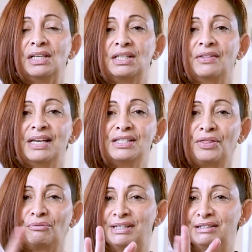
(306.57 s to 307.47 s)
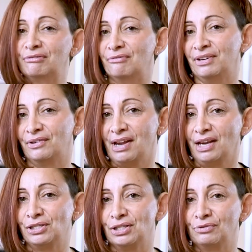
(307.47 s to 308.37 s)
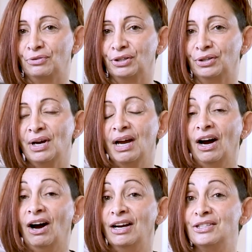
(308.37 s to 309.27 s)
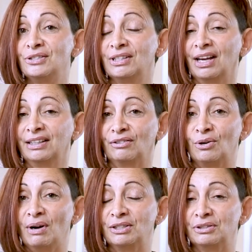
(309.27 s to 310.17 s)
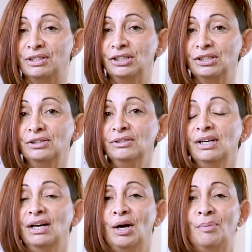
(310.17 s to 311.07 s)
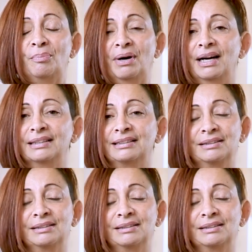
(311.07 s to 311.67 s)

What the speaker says: So there's 3 different variations for you. I do like it quite traditional, but